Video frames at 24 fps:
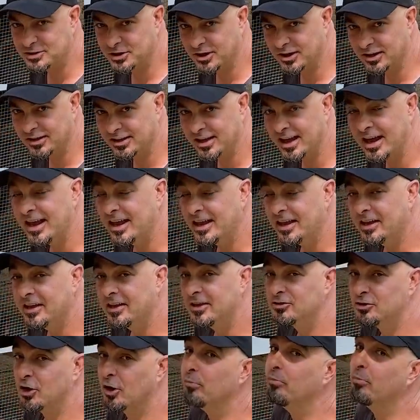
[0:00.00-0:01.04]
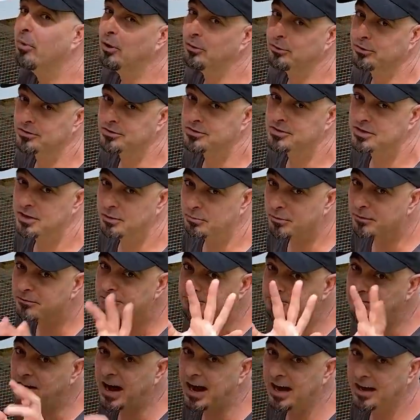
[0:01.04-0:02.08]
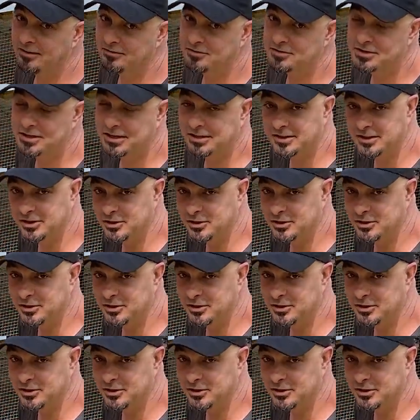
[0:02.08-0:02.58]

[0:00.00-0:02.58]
on is our bonus, number 5 seed that